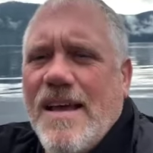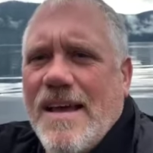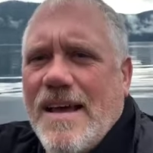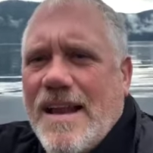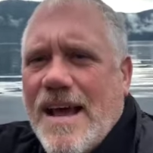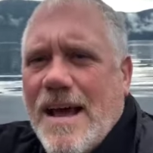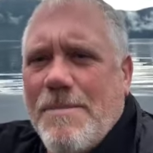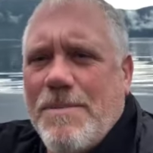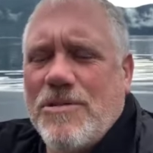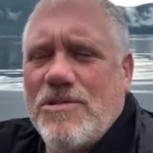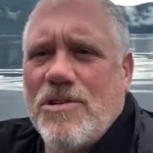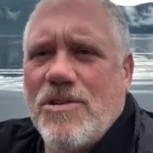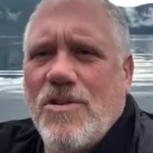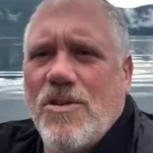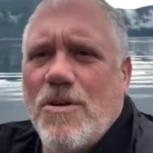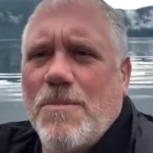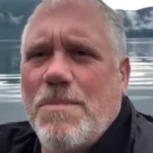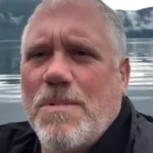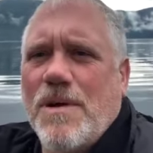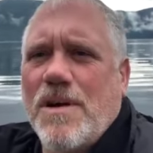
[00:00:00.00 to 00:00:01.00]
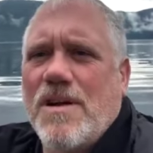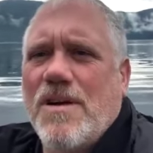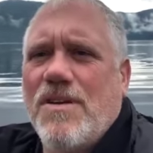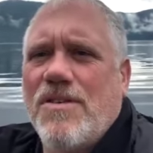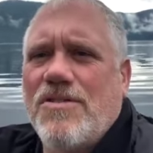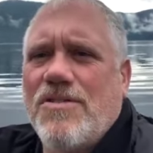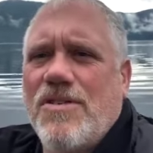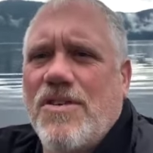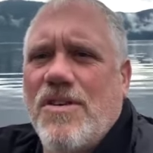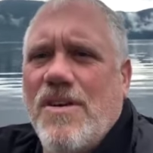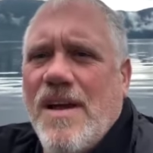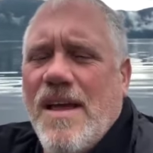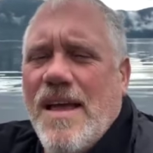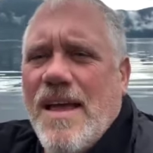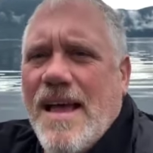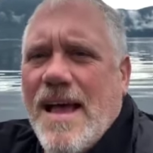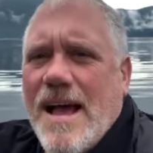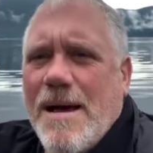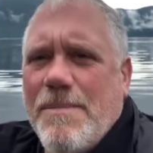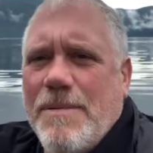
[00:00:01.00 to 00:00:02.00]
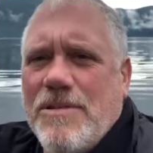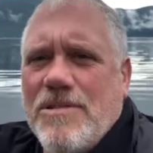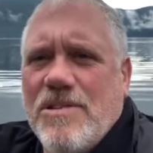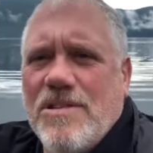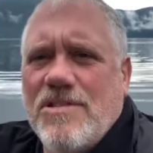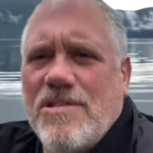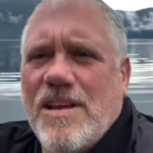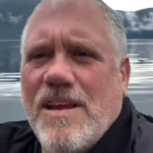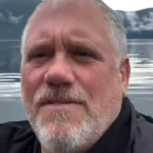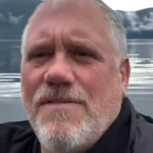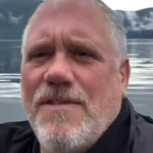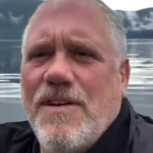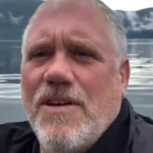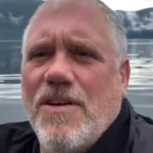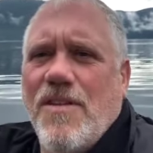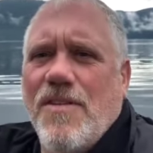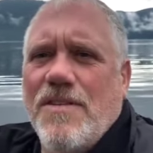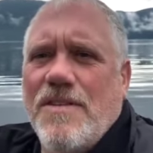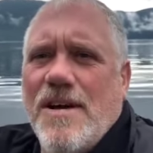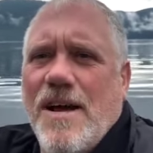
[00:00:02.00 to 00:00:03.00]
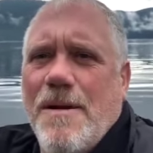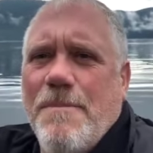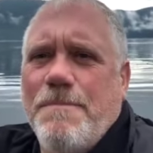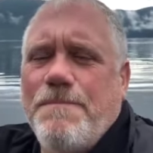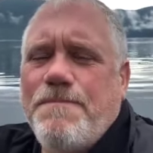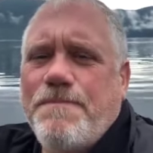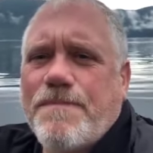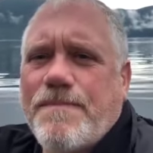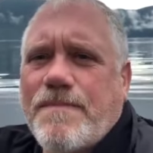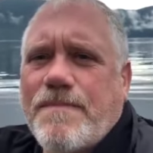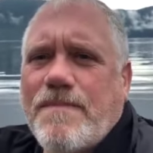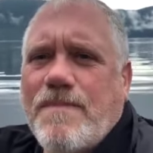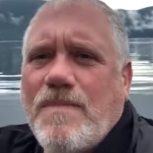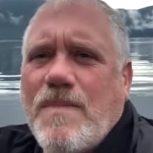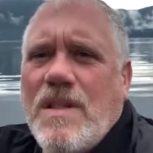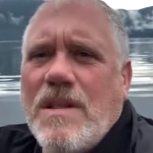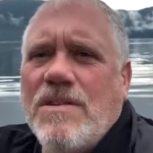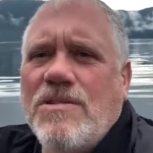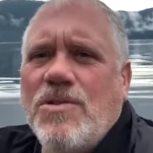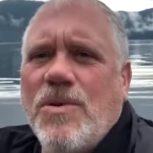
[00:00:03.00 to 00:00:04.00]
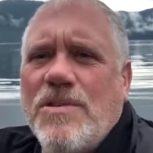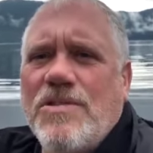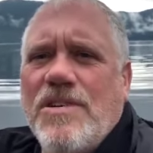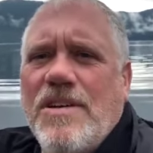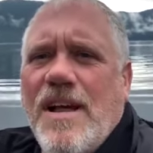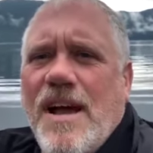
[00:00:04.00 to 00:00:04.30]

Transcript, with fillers: It happens in corporate culture, happens in safety all the time. So as a